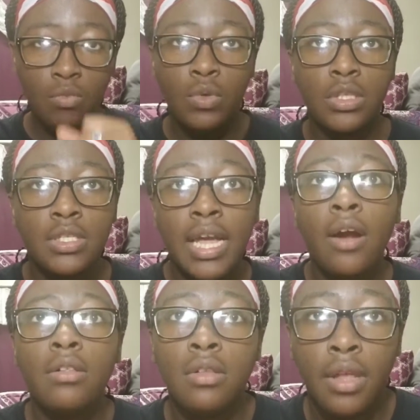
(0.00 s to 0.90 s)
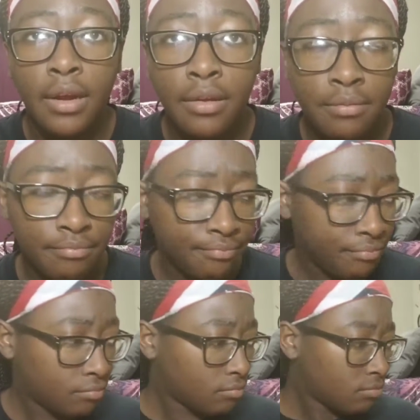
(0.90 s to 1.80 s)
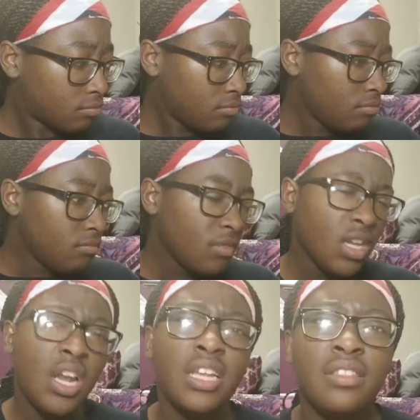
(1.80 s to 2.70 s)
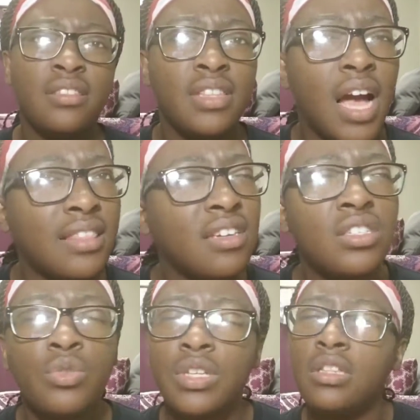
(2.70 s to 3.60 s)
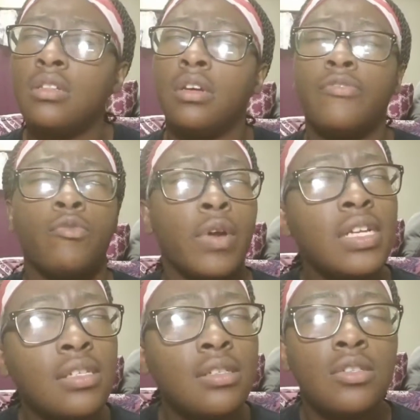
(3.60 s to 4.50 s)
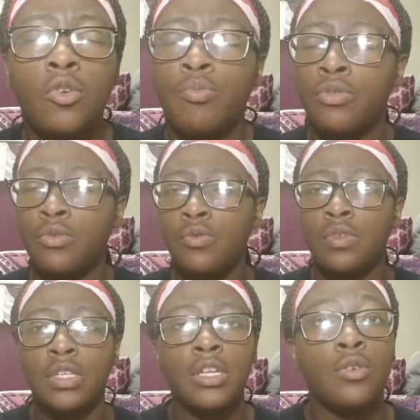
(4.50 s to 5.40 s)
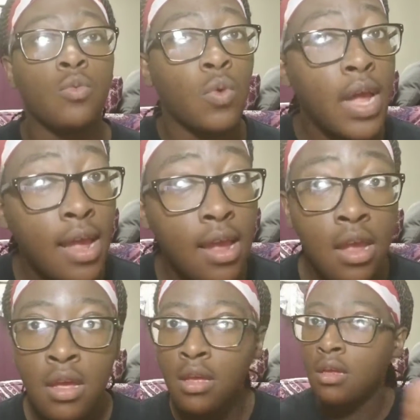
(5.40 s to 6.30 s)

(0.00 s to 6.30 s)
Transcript: with this elderly lady. And I, th I think she was either looking for raisins or prunes. Either way,